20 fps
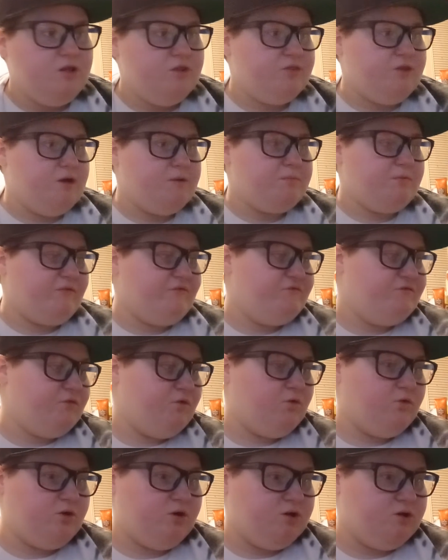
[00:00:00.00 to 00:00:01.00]
They
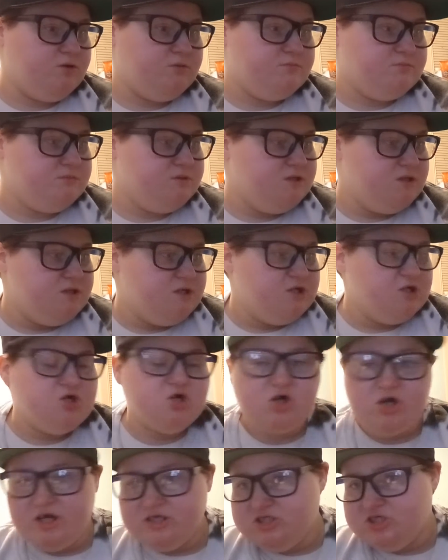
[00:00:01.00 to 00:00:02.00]
performed
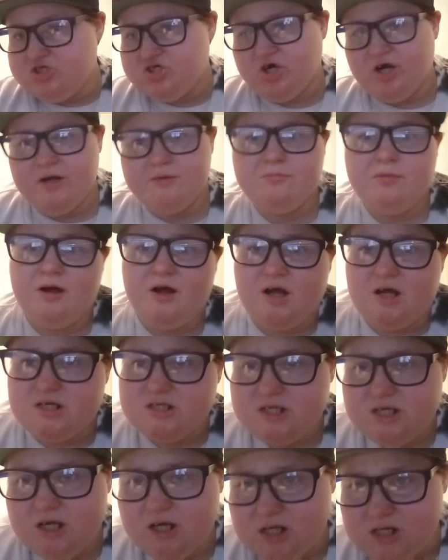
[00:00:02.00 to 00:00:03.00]
Crazy Train by
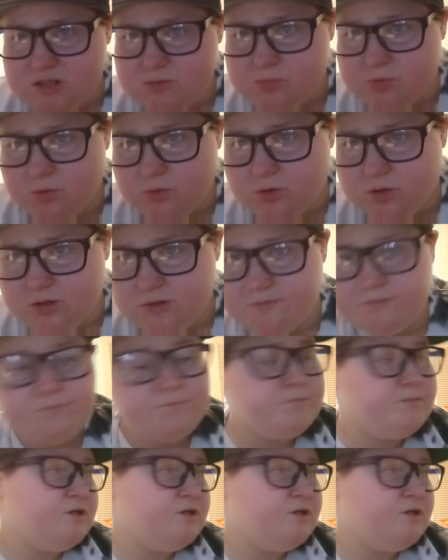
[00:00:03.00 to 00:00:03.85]
Ozzy Osbourne.